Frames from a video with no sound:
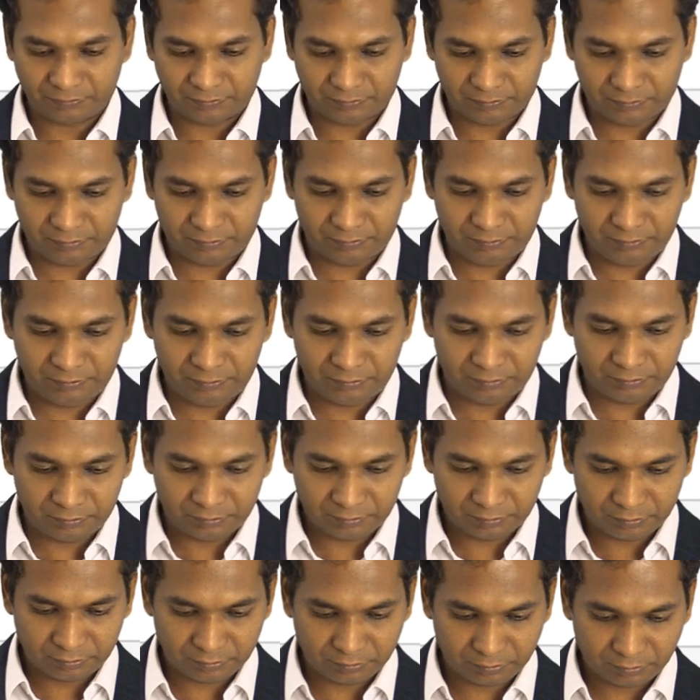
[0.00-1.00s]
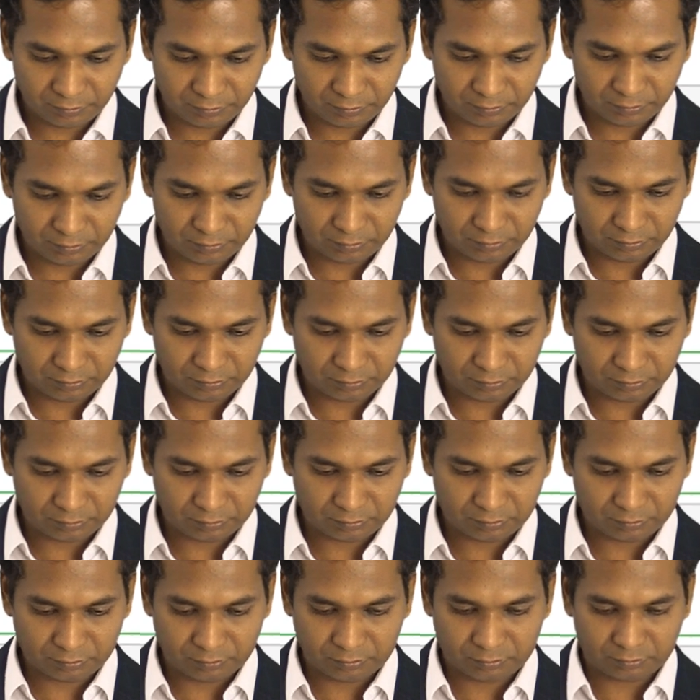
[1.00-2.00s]

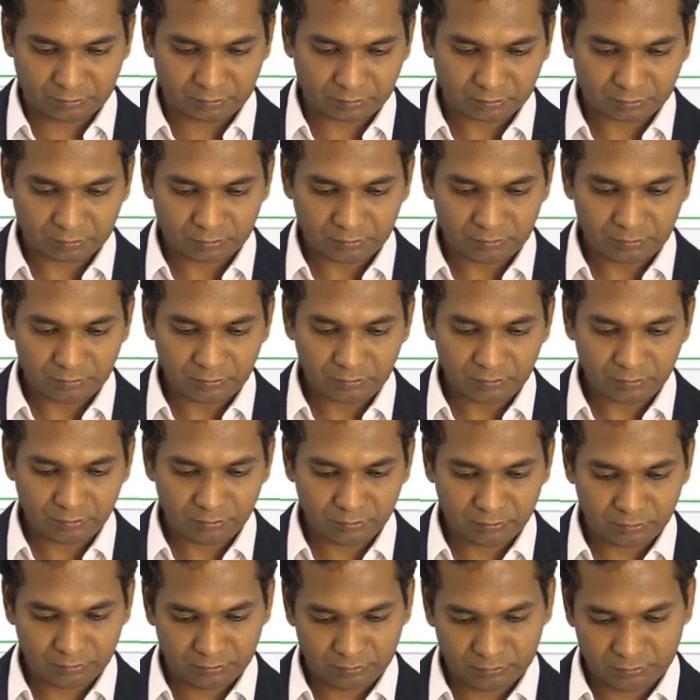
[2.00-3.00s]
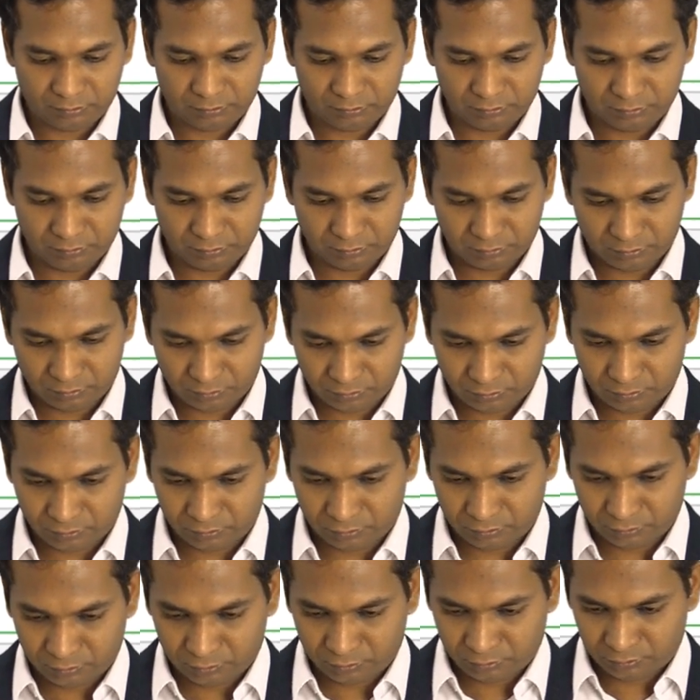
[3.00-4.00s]

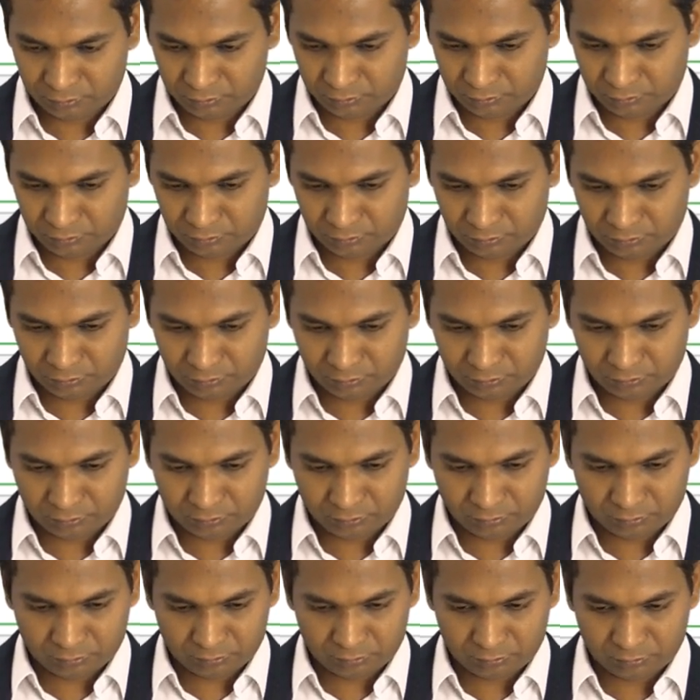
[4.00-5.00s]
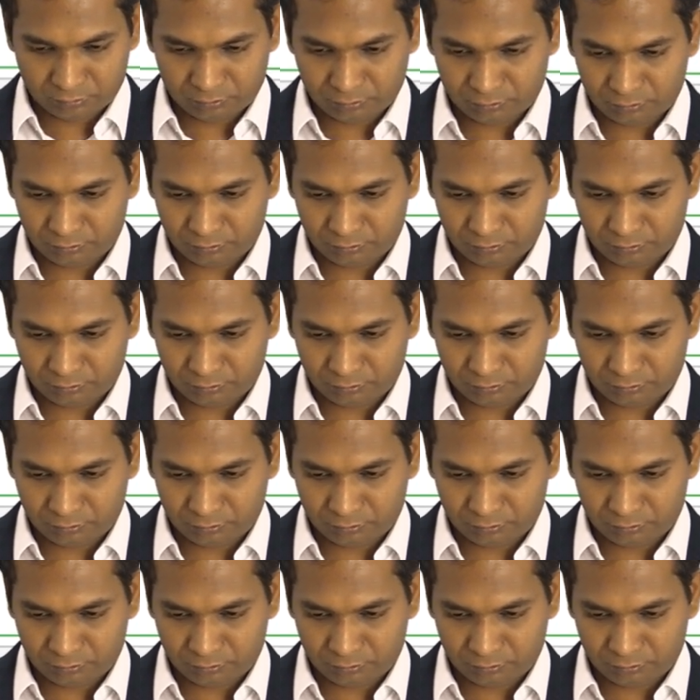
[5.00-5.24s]
(silence)